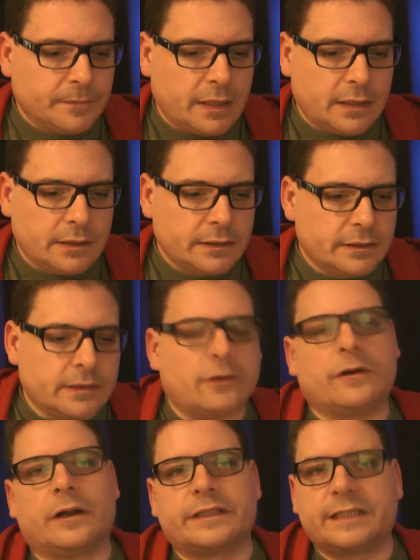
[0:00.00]
yeah,
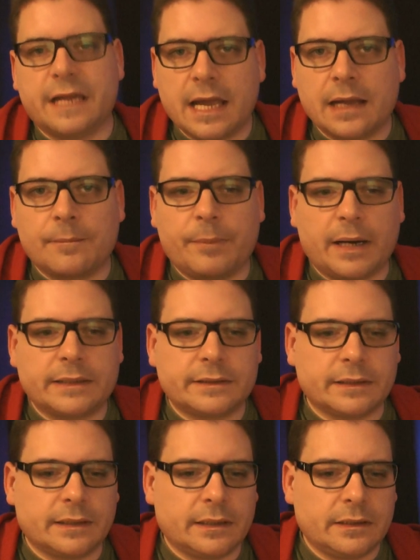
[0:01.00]
no, not sing,
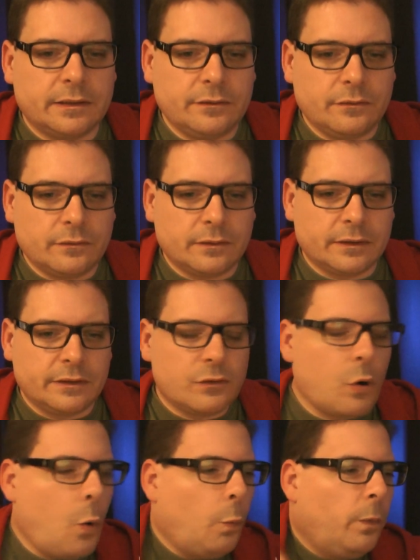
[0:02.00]
but you
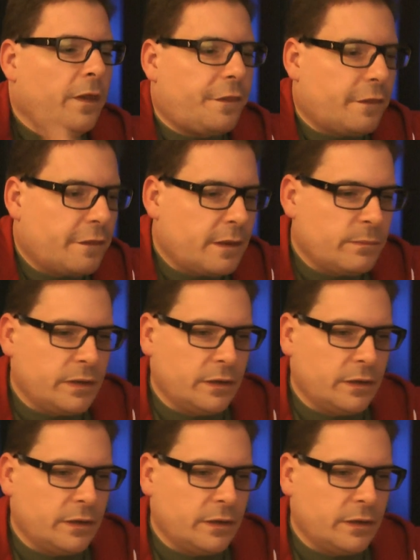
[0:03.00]
go with the